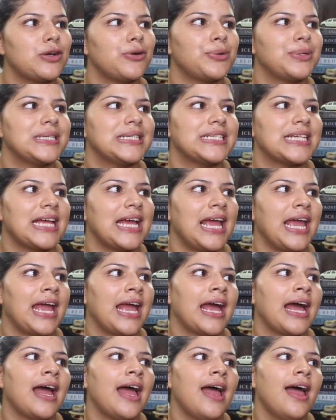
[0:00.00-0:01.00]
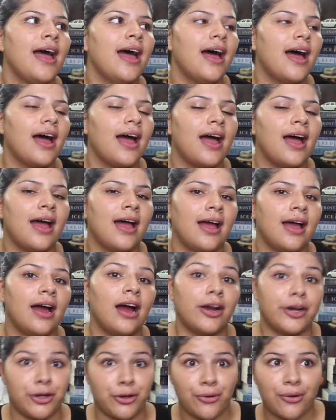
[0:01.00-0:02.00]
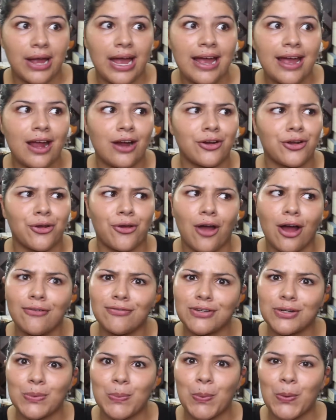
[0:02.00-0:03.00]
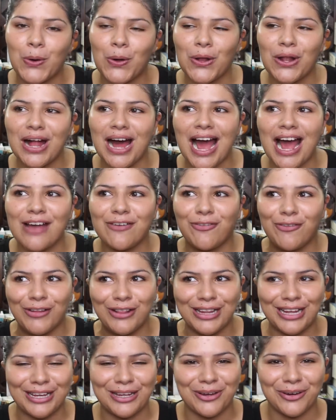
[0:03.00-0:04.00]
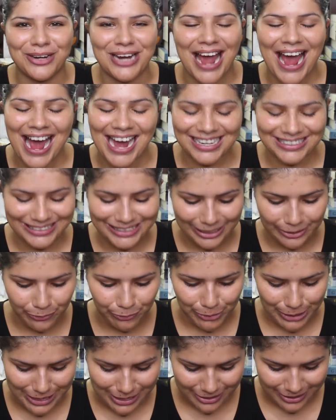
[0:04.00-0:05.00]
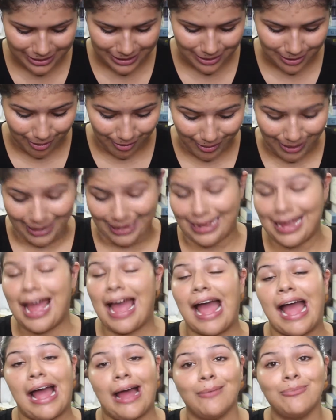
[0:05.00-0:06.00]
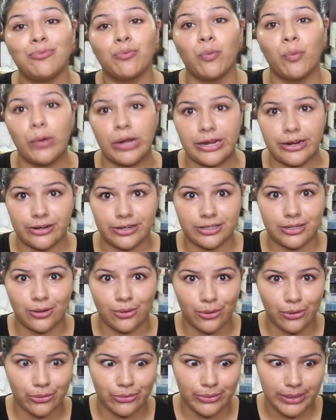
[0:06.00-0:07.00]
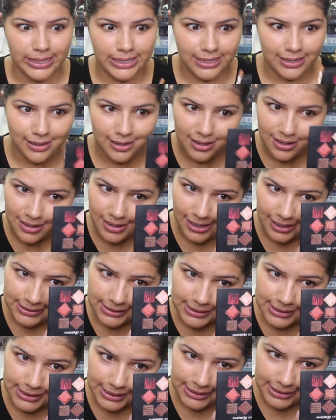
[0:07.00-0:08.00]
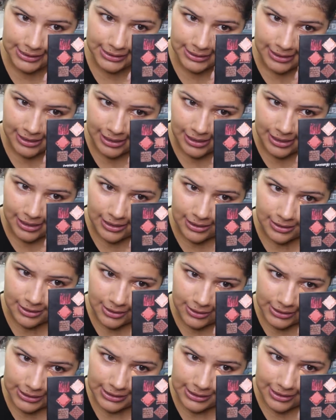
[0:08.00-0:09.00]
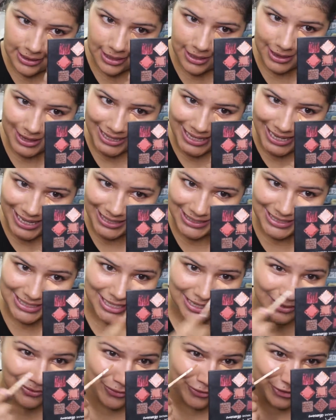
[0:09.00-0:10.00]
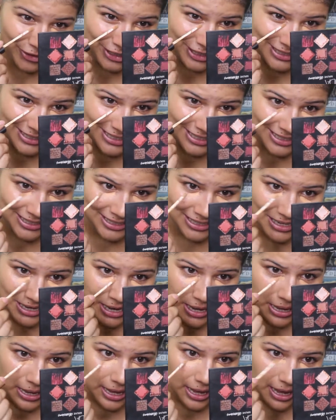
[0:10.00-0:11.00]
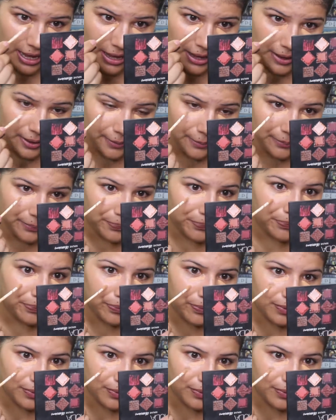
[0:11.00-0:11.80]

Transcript: always like, are you okay? Are you comfortable? I feel like you're acting weird. And I'm weird already as it is, so it's not that different. But